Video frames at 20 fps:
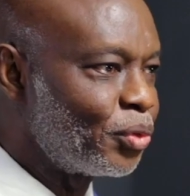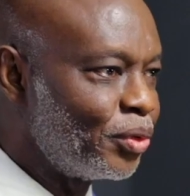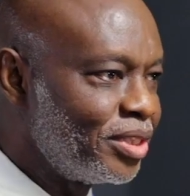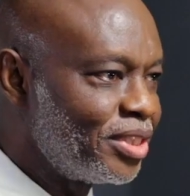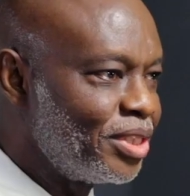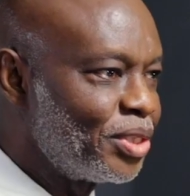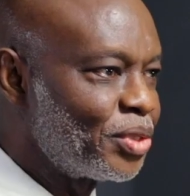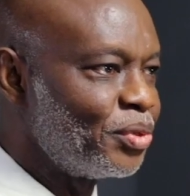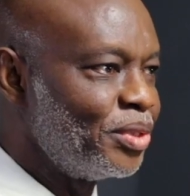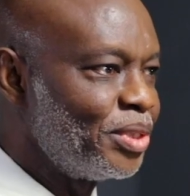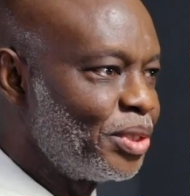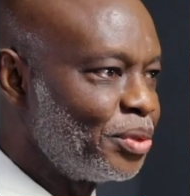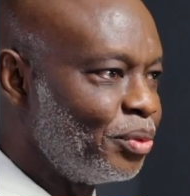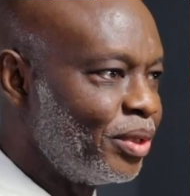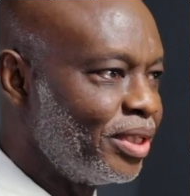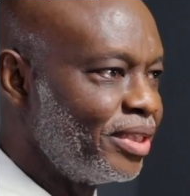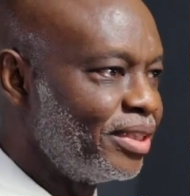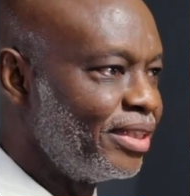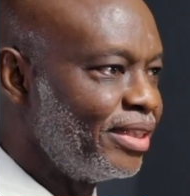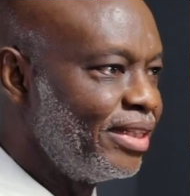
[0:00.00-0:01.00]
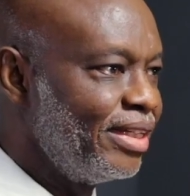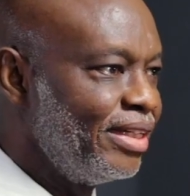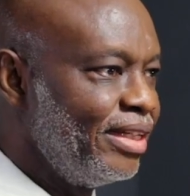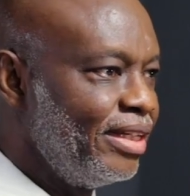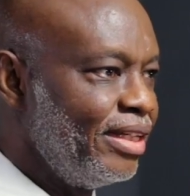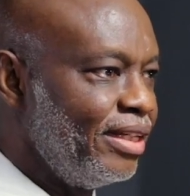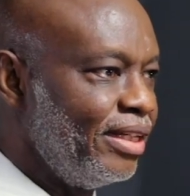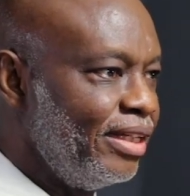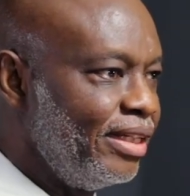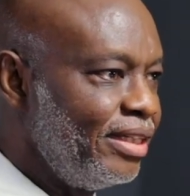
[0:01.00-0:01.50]
2021,
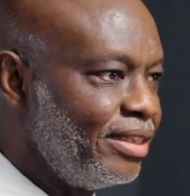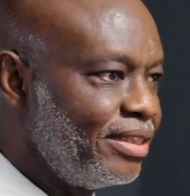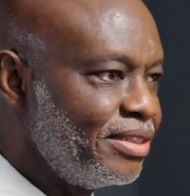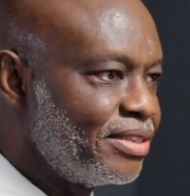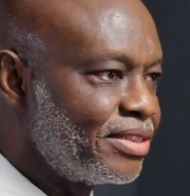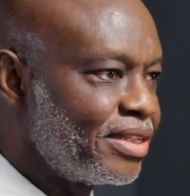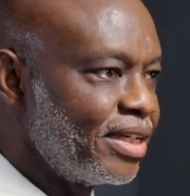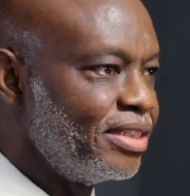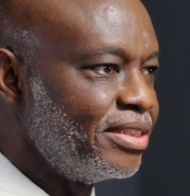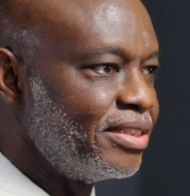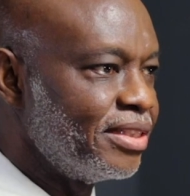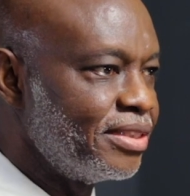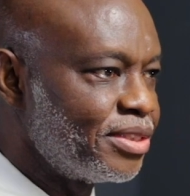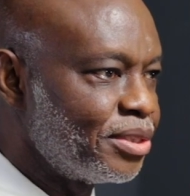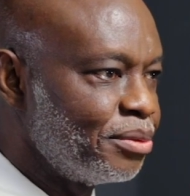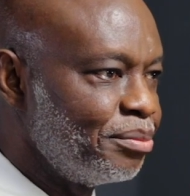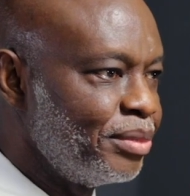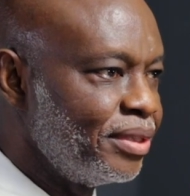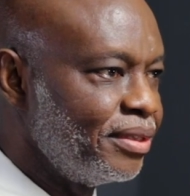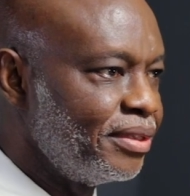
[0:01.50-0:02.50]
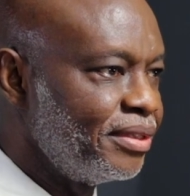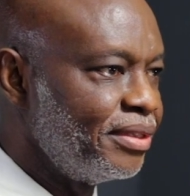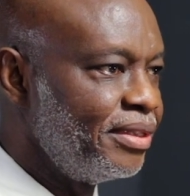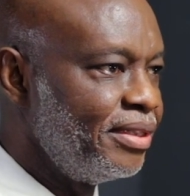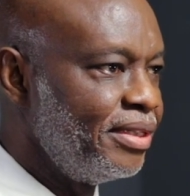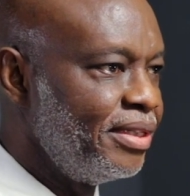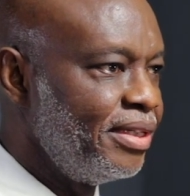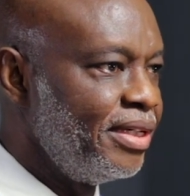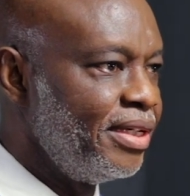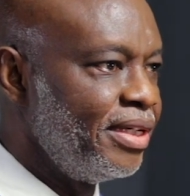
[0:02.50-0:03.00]
Ladies and Gentlemen,
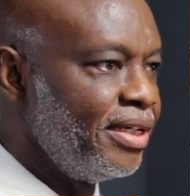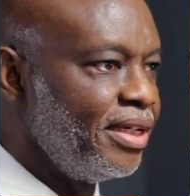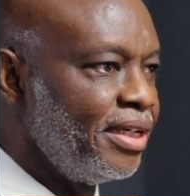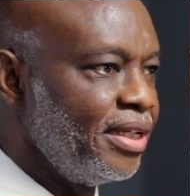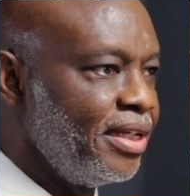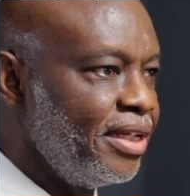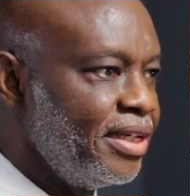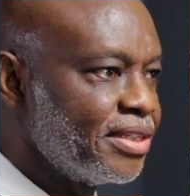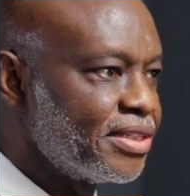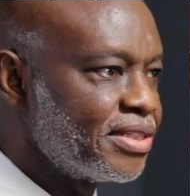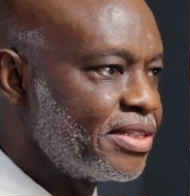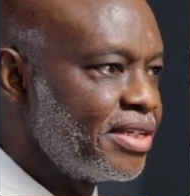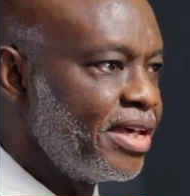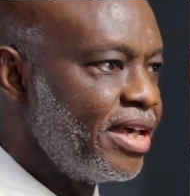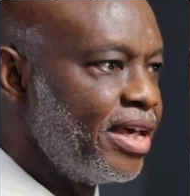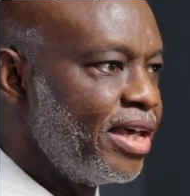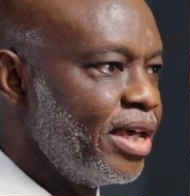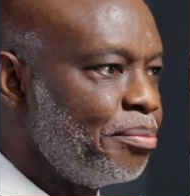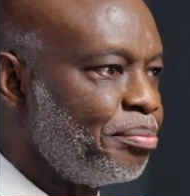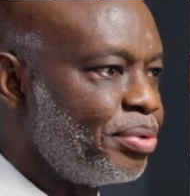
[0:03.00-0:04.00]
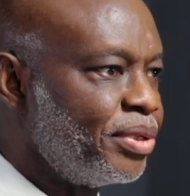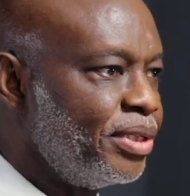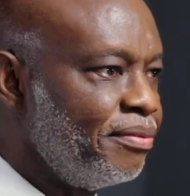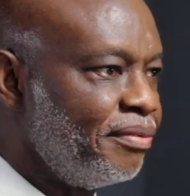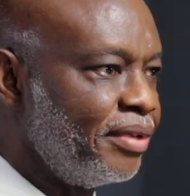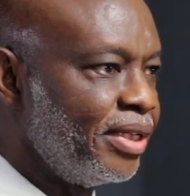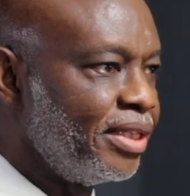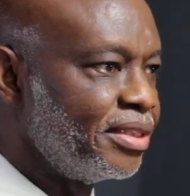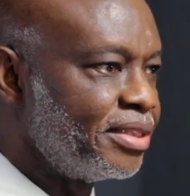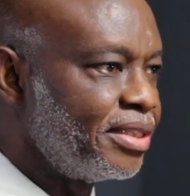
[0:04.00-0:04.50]
it is a
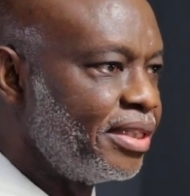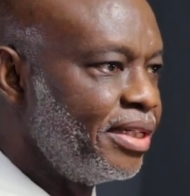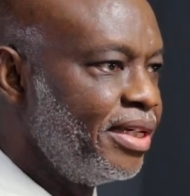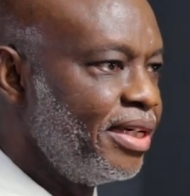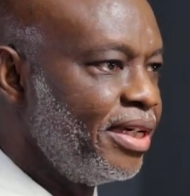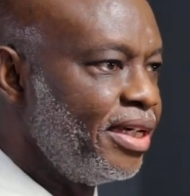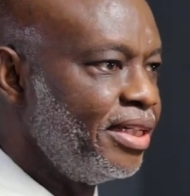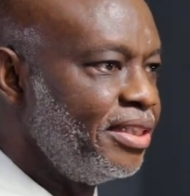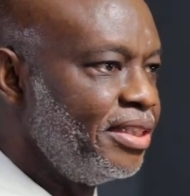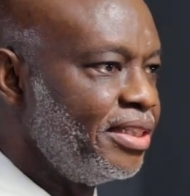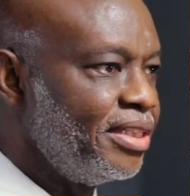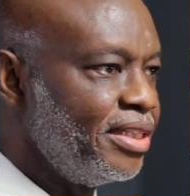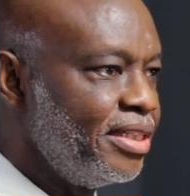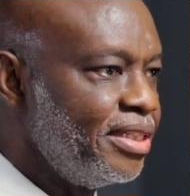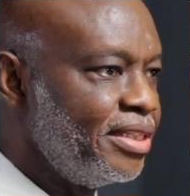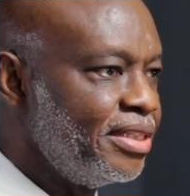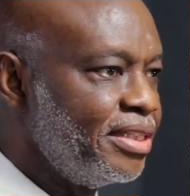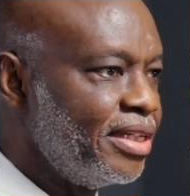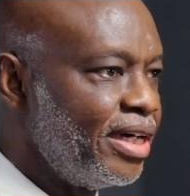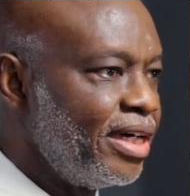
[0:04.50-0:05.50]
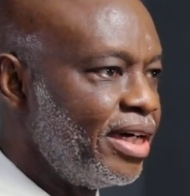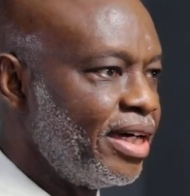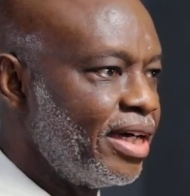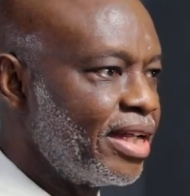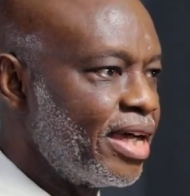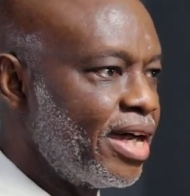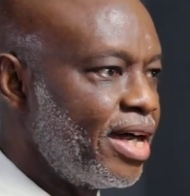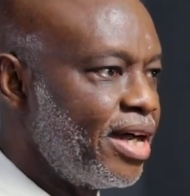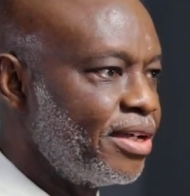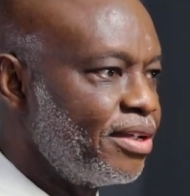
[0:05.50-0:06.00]
privilege and indeed
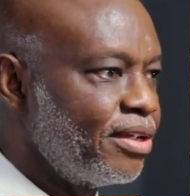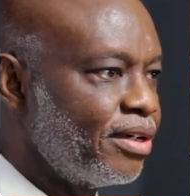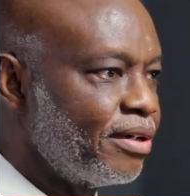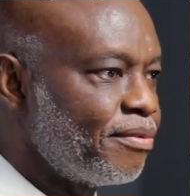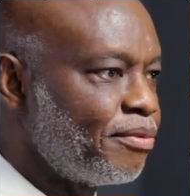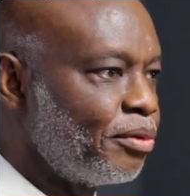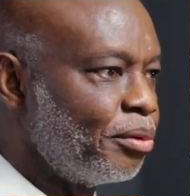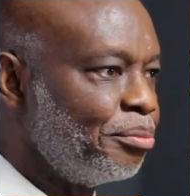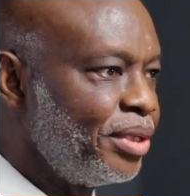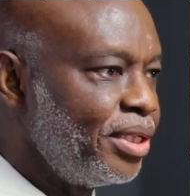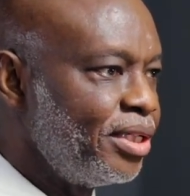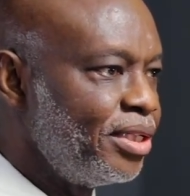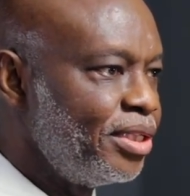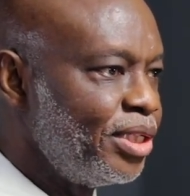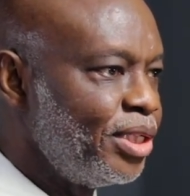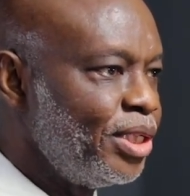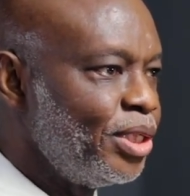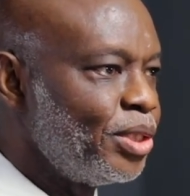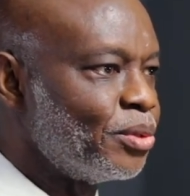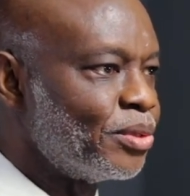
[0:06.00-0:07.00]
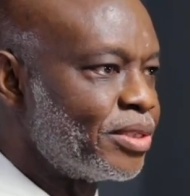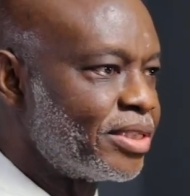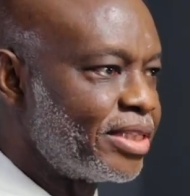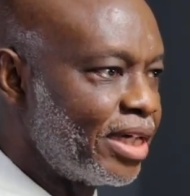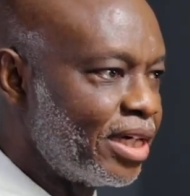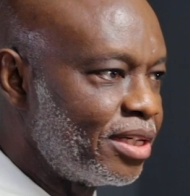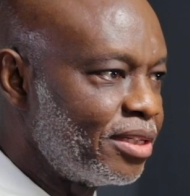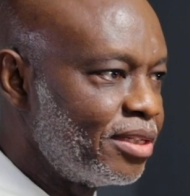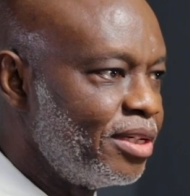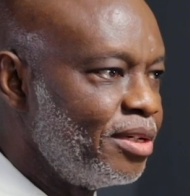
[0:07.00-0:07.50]
an honor for me to
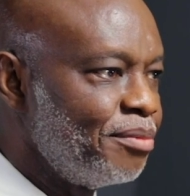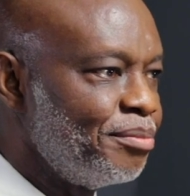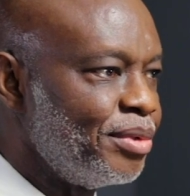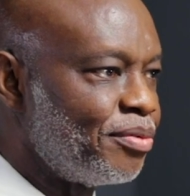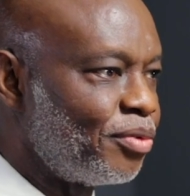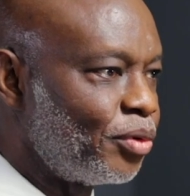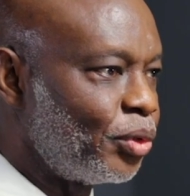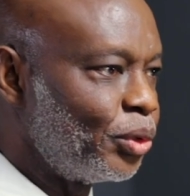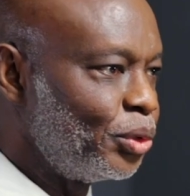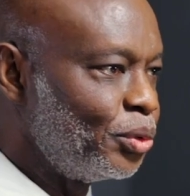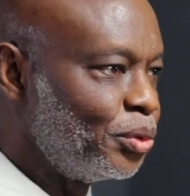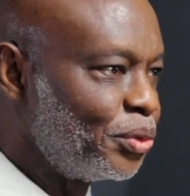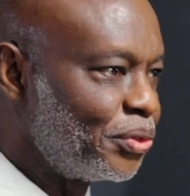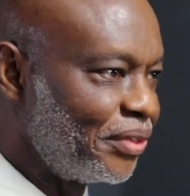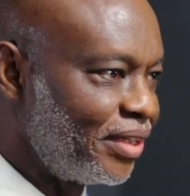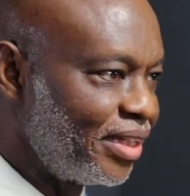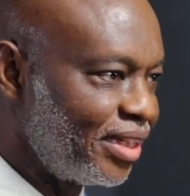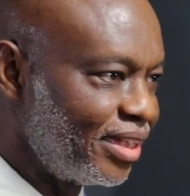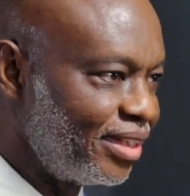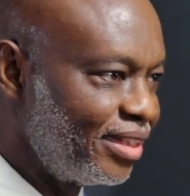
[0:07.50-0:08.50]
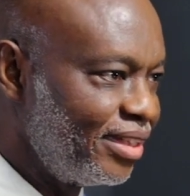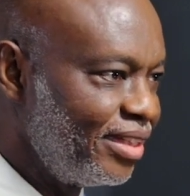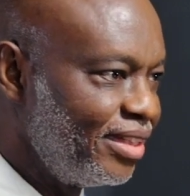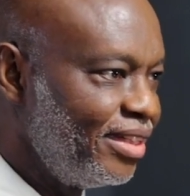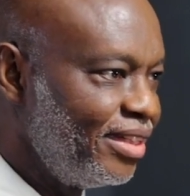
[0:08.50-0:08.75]
stand before you today.